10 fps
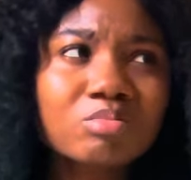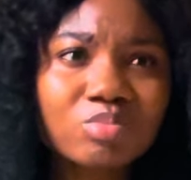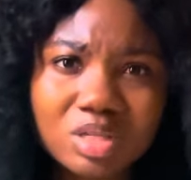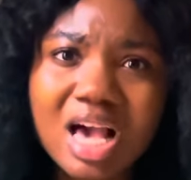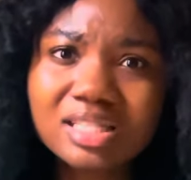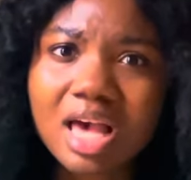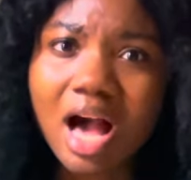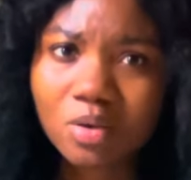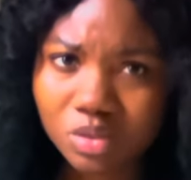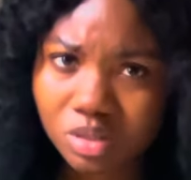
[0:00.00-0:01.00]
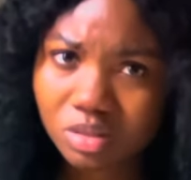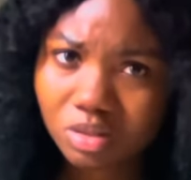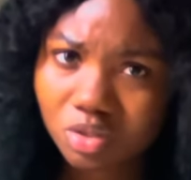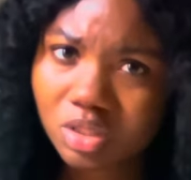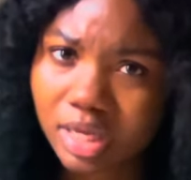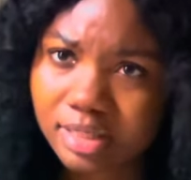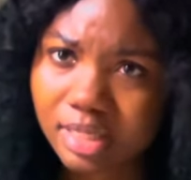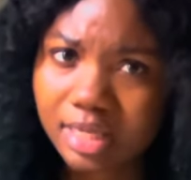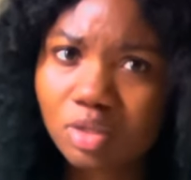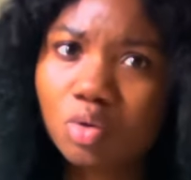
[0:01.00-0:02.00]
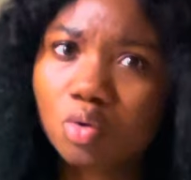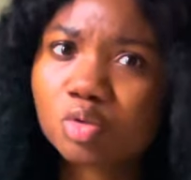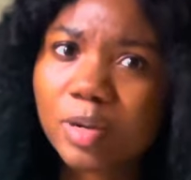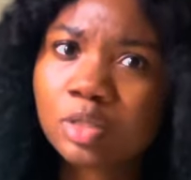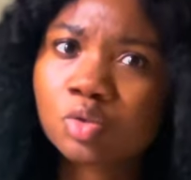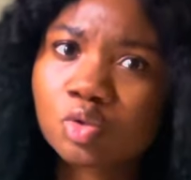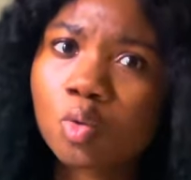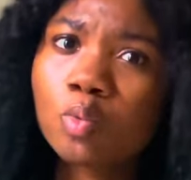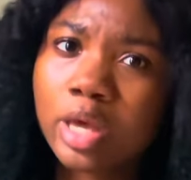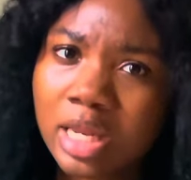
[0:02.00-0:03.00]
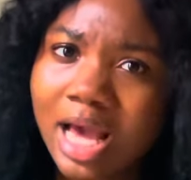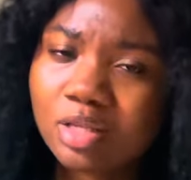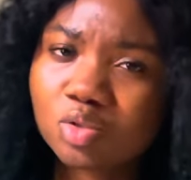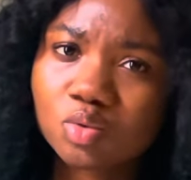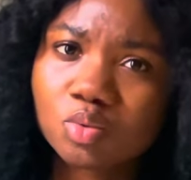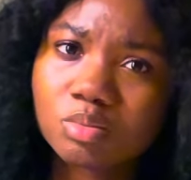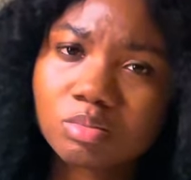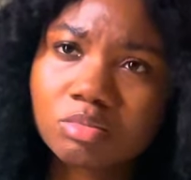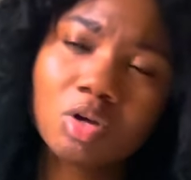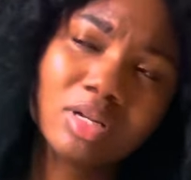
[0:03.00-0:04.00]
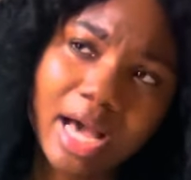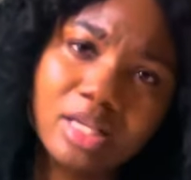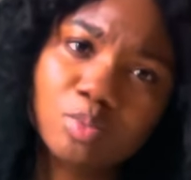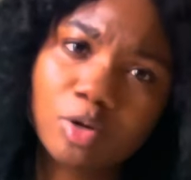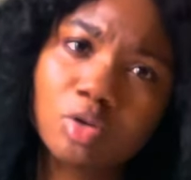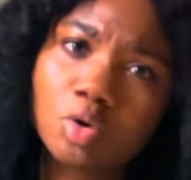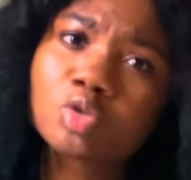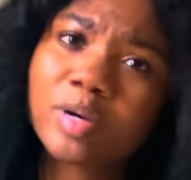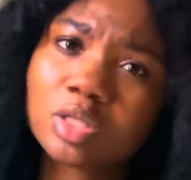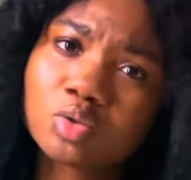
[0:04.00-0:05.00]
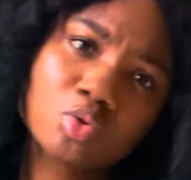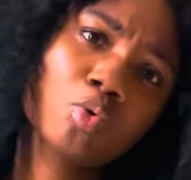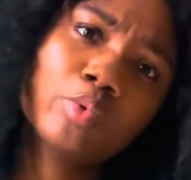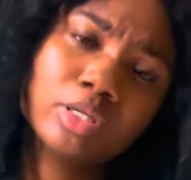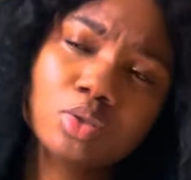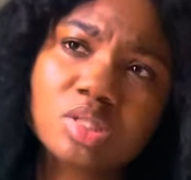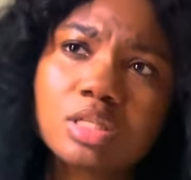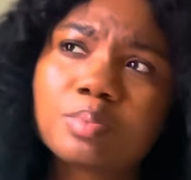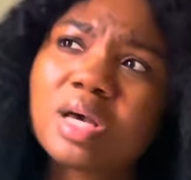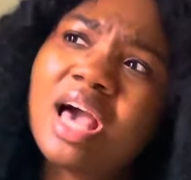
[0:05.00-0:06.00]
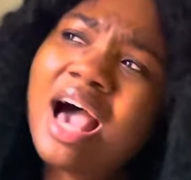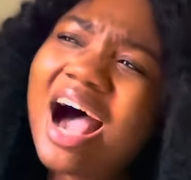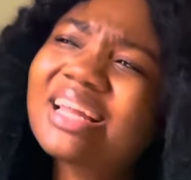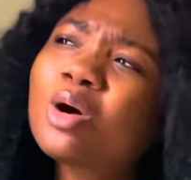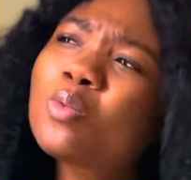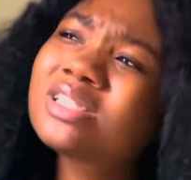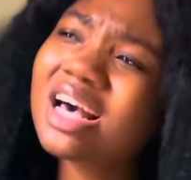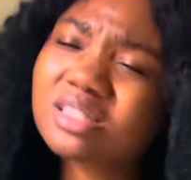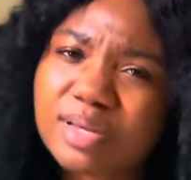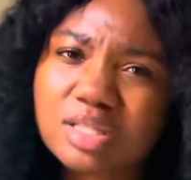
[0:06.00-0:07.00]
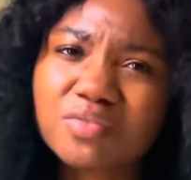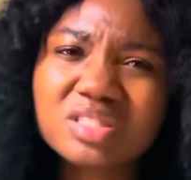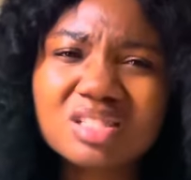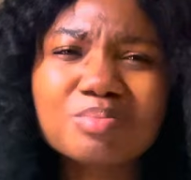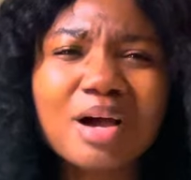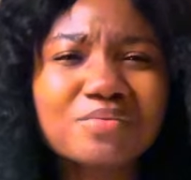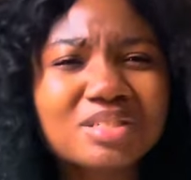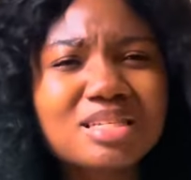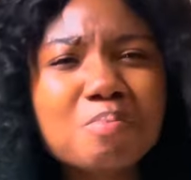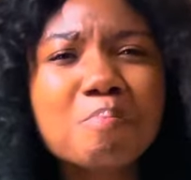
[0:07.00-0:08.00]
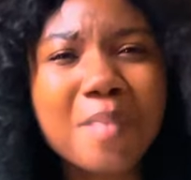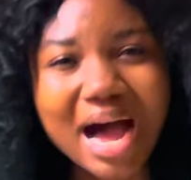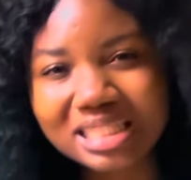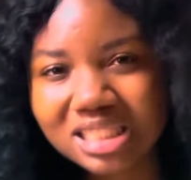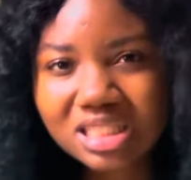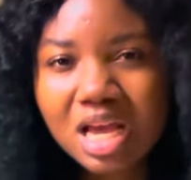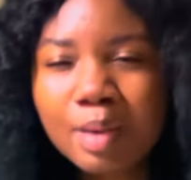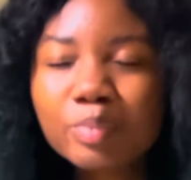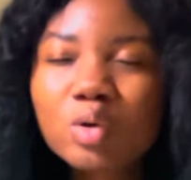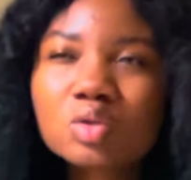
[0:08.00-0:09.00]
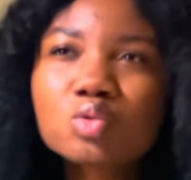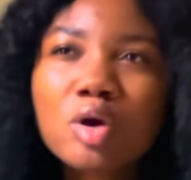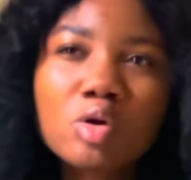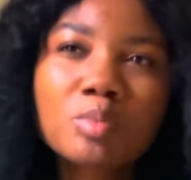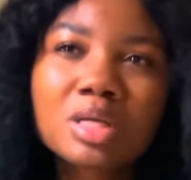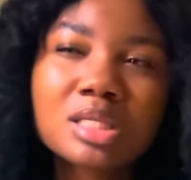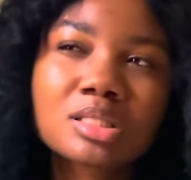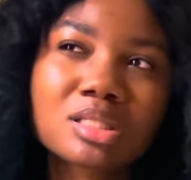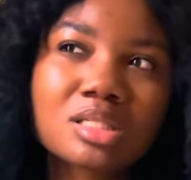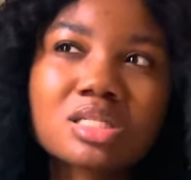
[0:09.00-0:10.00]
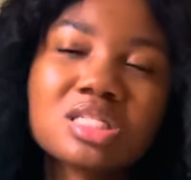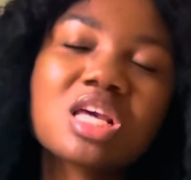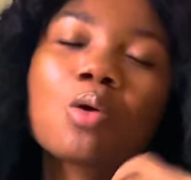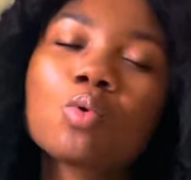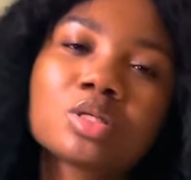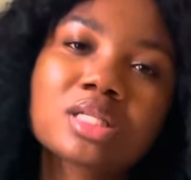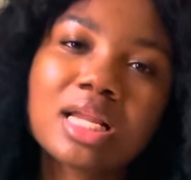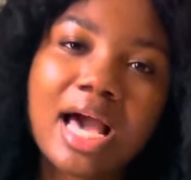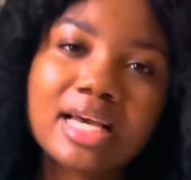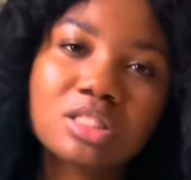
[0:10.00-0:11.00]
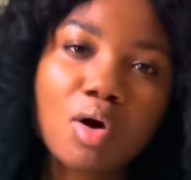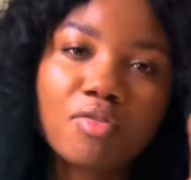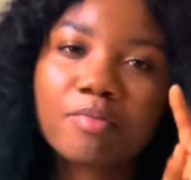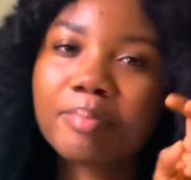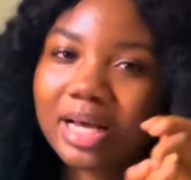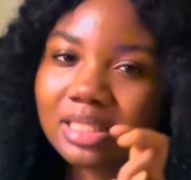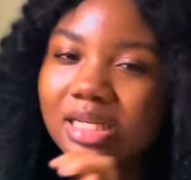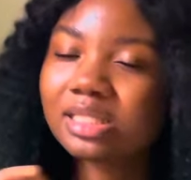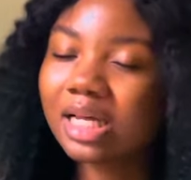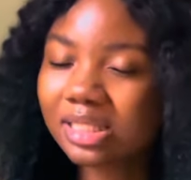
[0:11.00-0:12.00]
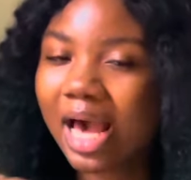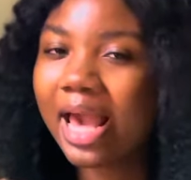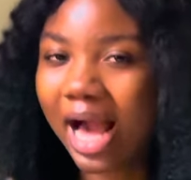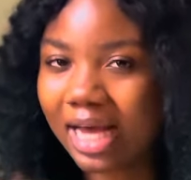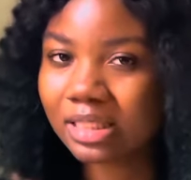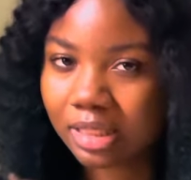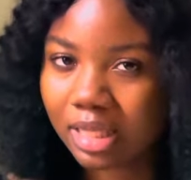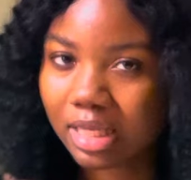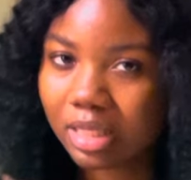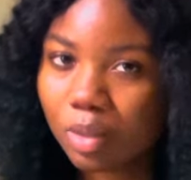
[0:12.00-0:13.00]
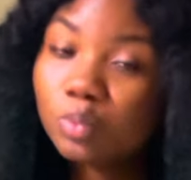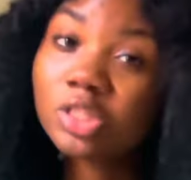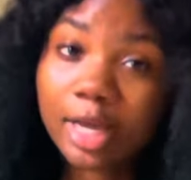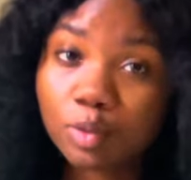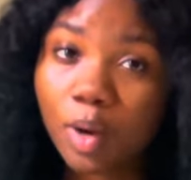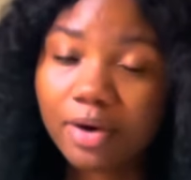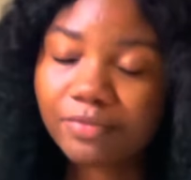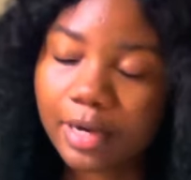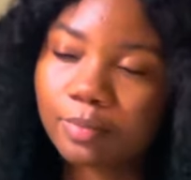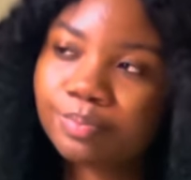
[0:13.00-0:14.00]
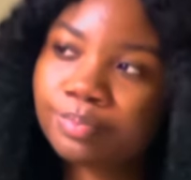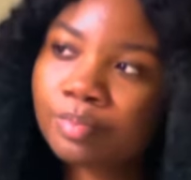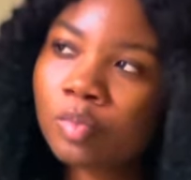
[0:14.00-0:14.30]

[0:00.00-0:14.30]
he has a house. Do you get, like, he goes back to somewhere nice to, not nice, but he goes back to somewhere to sleep. And I always ask myself, is this man really mad? Because growing up, there was an idea of madness that I had then, which I don't have now.